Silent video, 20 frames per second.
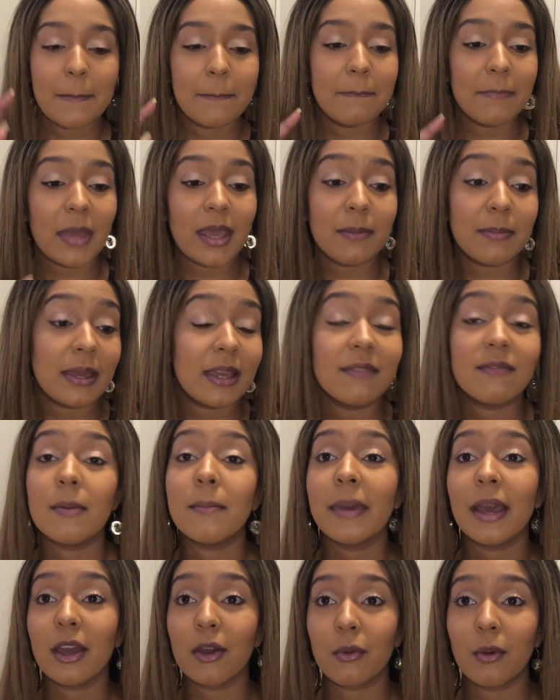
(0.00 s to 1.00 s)
maybe
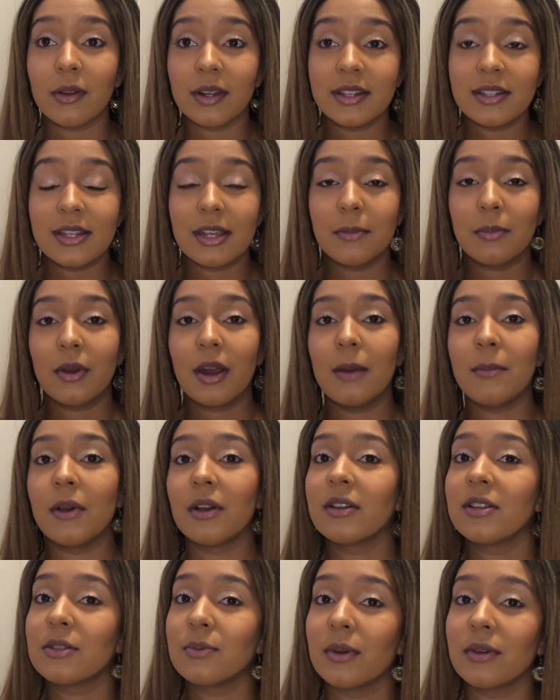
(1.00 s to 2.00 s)
even better quality at
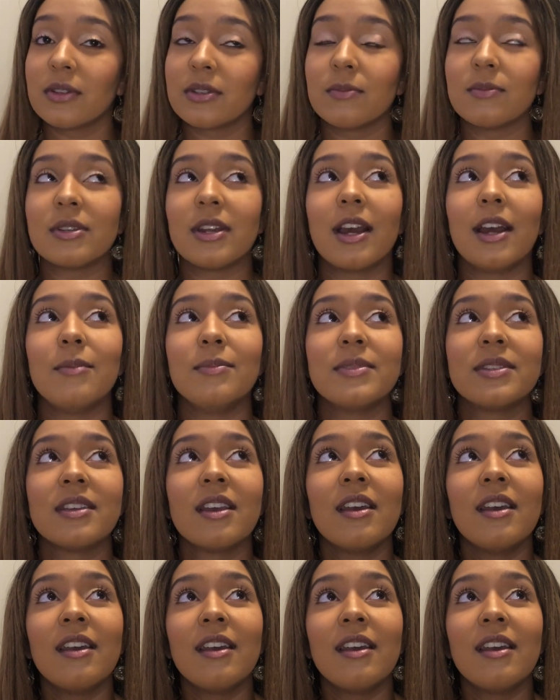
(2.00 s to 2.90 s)
Primark as well sometimes.